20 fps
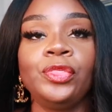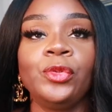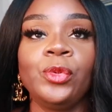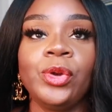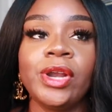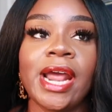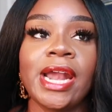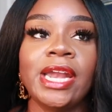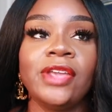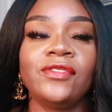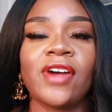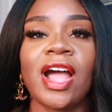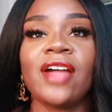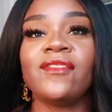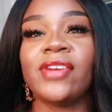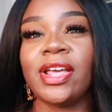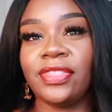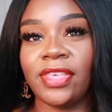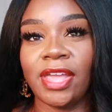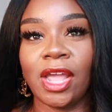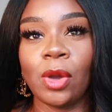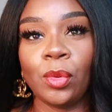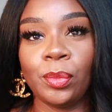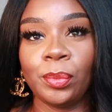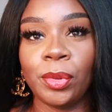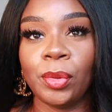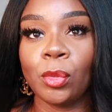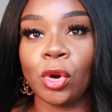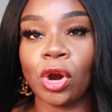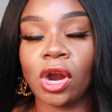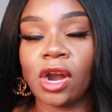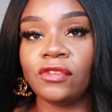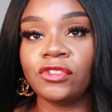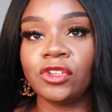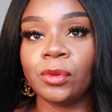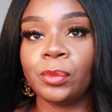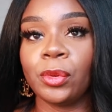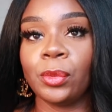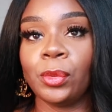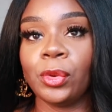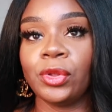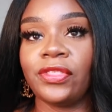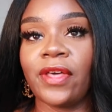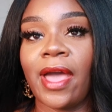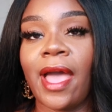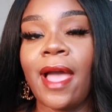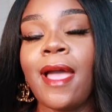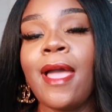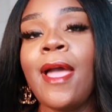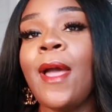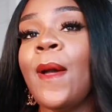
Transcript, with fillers: 395 i think i would be more comfortable with that